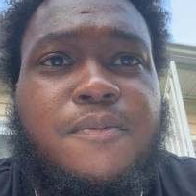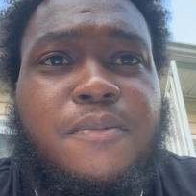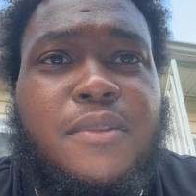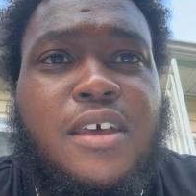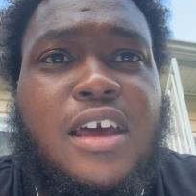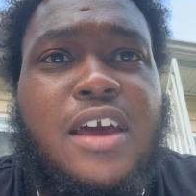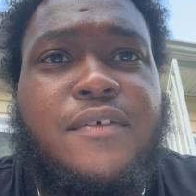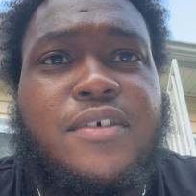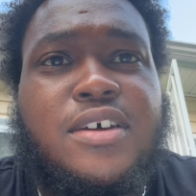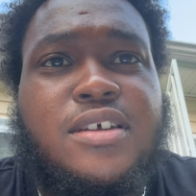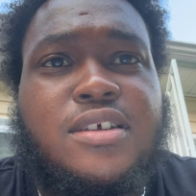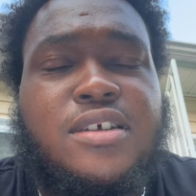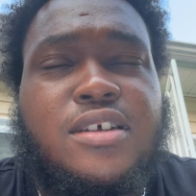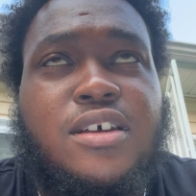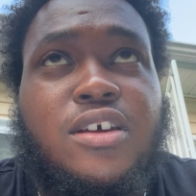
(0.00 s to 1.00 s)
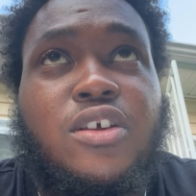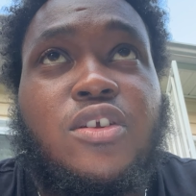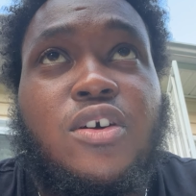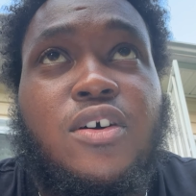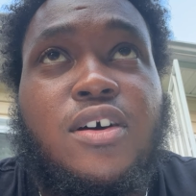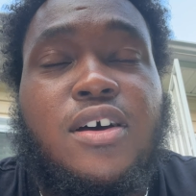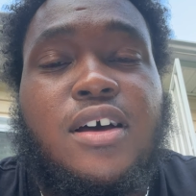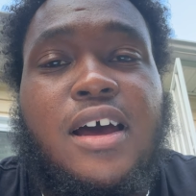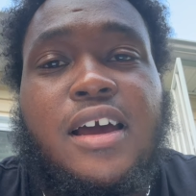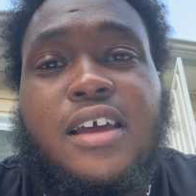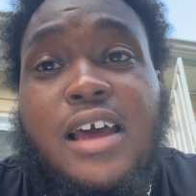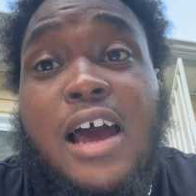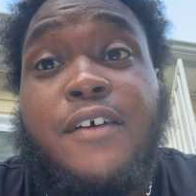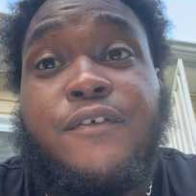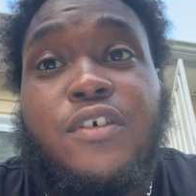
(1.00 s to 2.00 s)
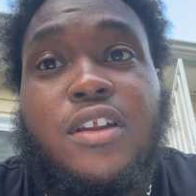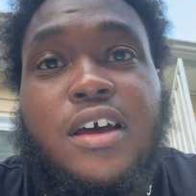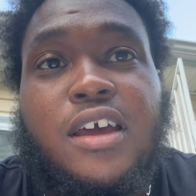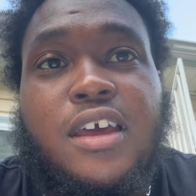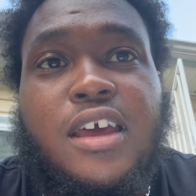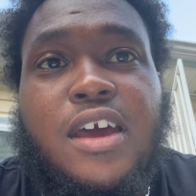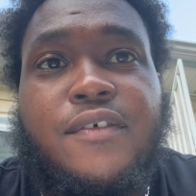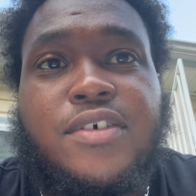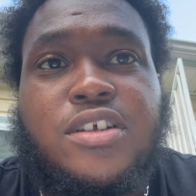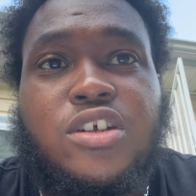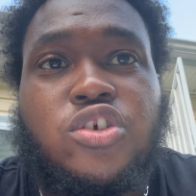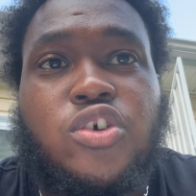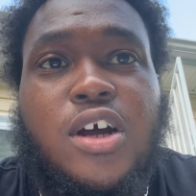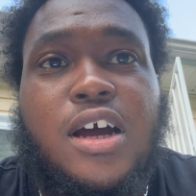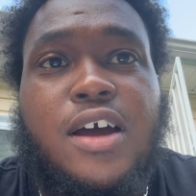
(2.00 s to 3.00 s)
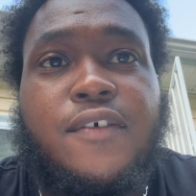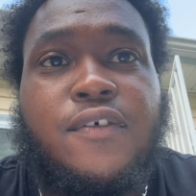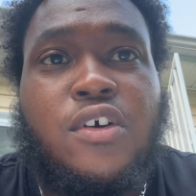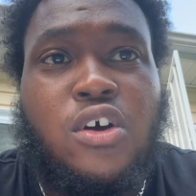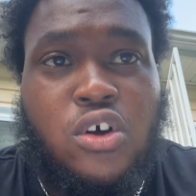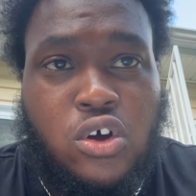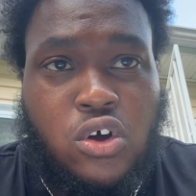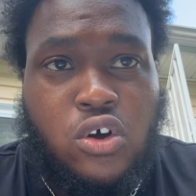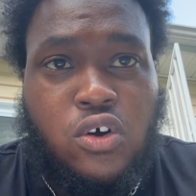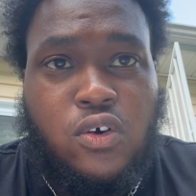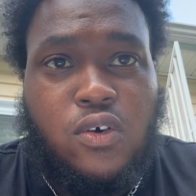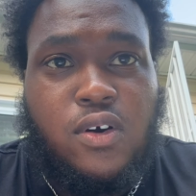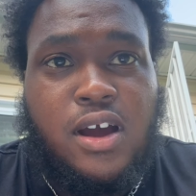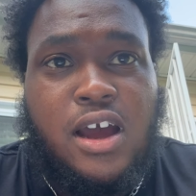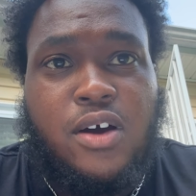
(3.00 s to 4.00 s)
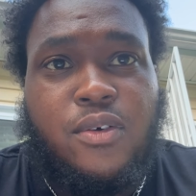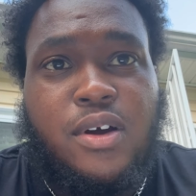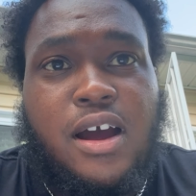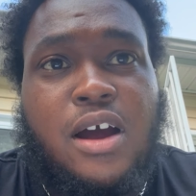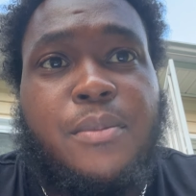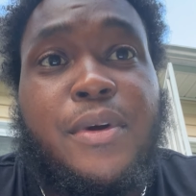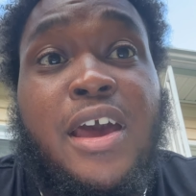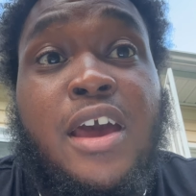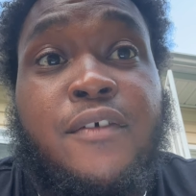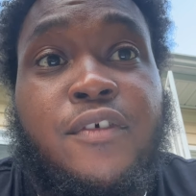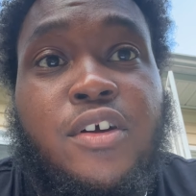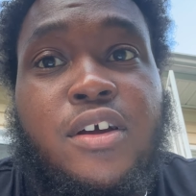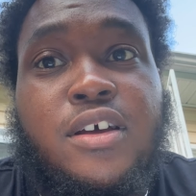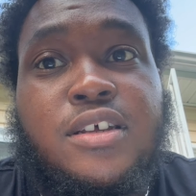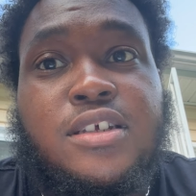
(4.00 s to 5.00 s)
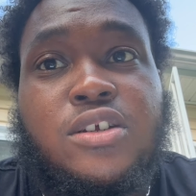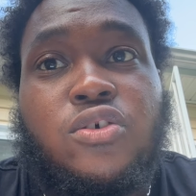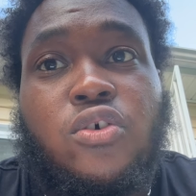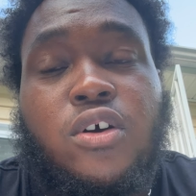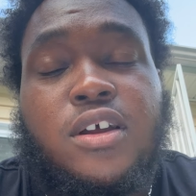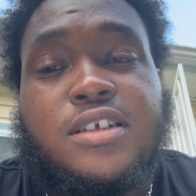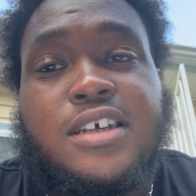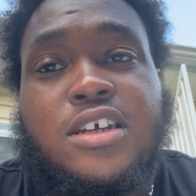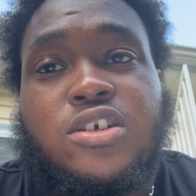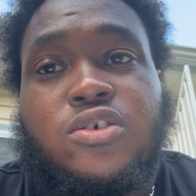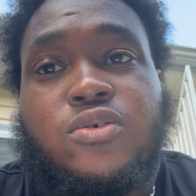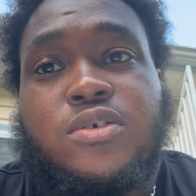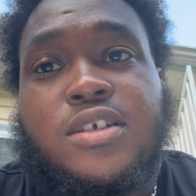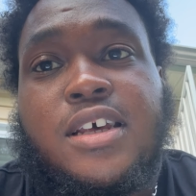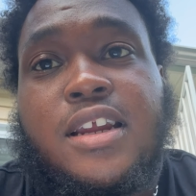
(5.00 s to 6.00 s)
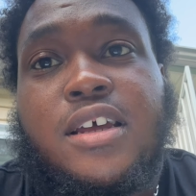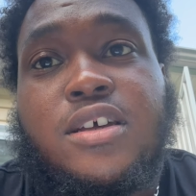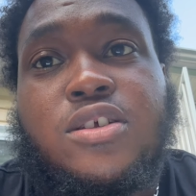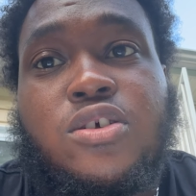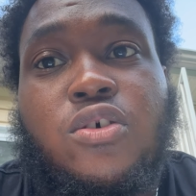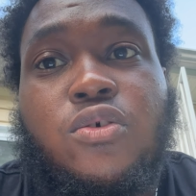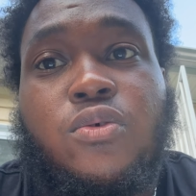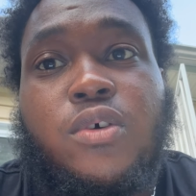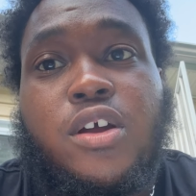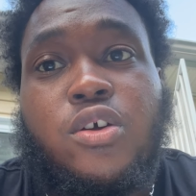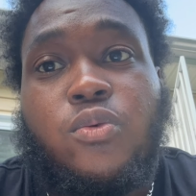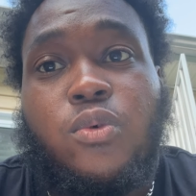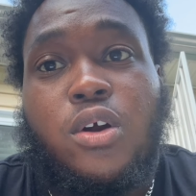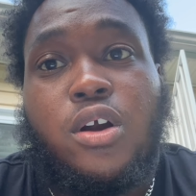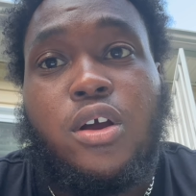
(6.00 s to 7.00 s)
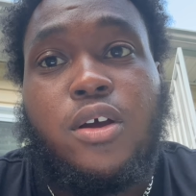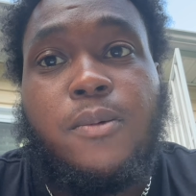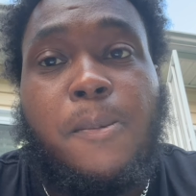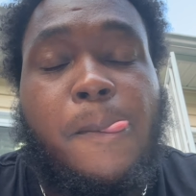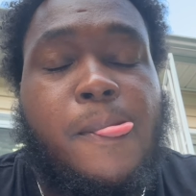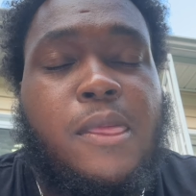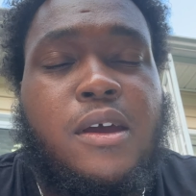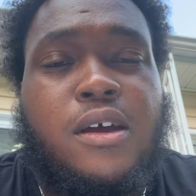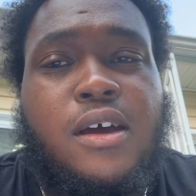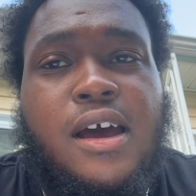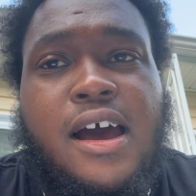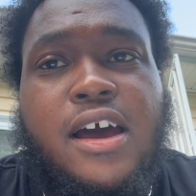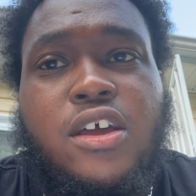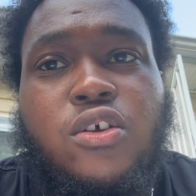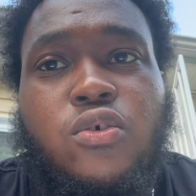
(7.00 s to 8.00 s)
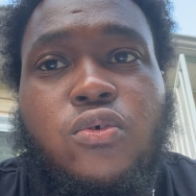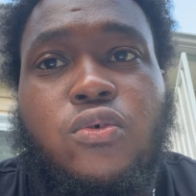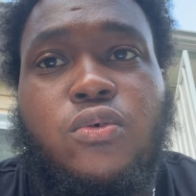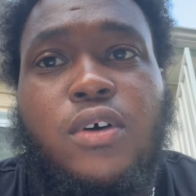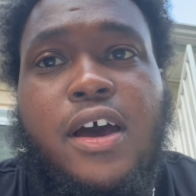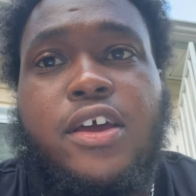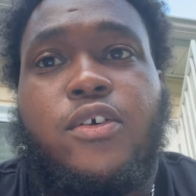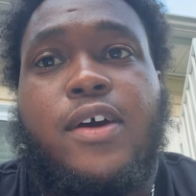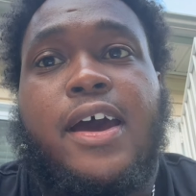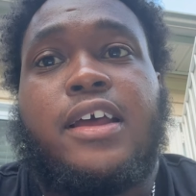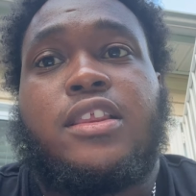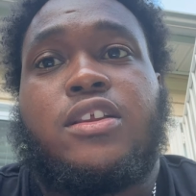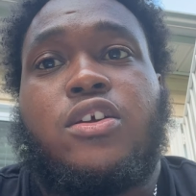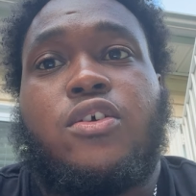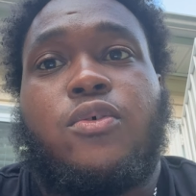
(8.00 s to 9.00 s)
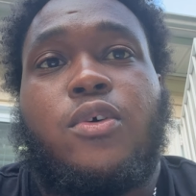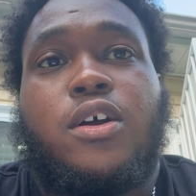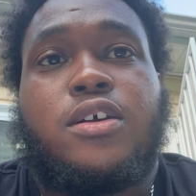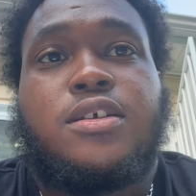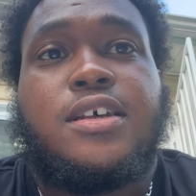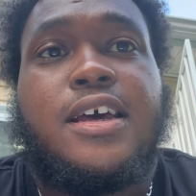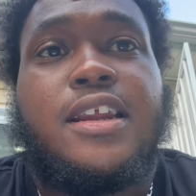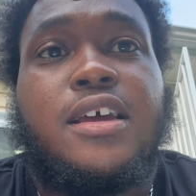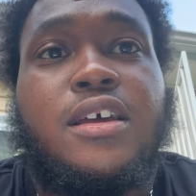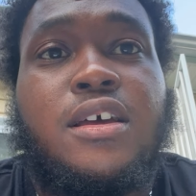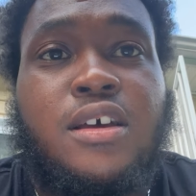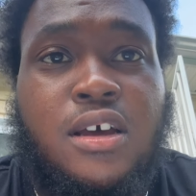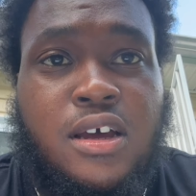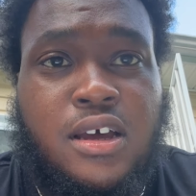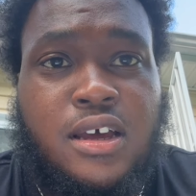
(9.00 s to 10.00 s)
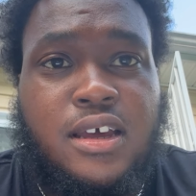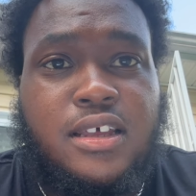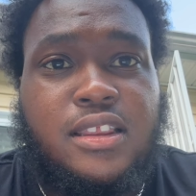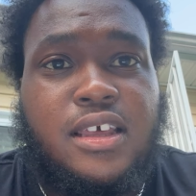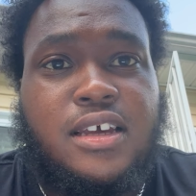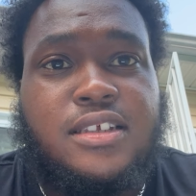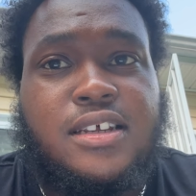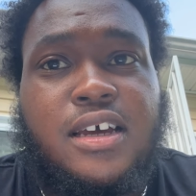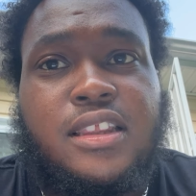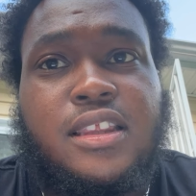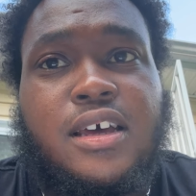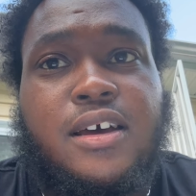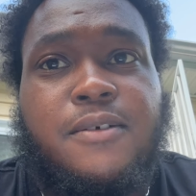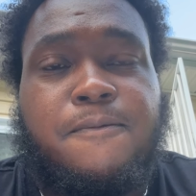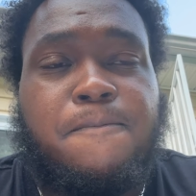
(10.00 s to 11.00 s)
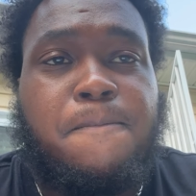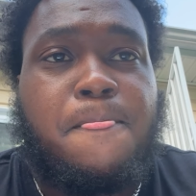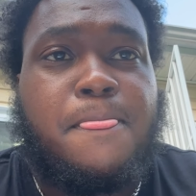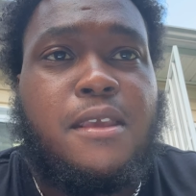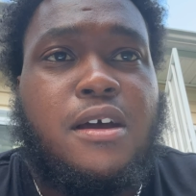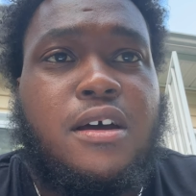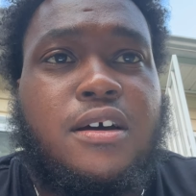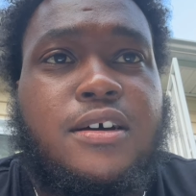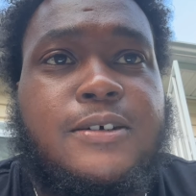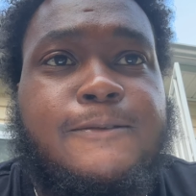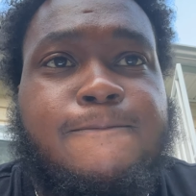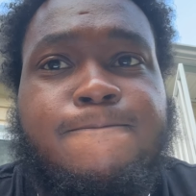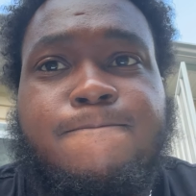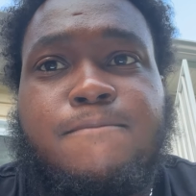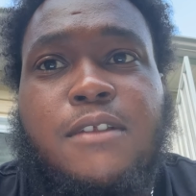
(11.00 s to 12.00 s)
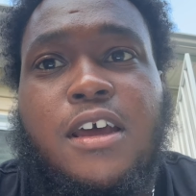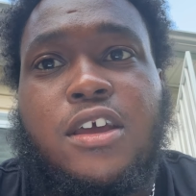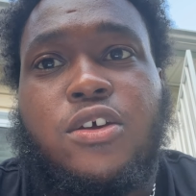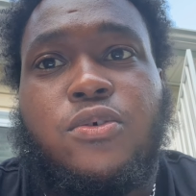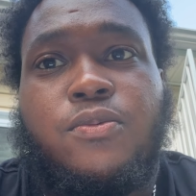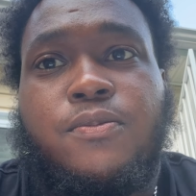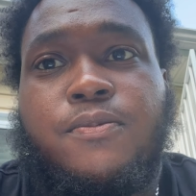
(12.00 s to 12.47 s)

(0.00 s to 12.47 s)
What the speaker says: gave us I feel like it gave us a drive on how our behavior is in organizational settings. So where you work, how you act in your work setting, and things like that. Thank you.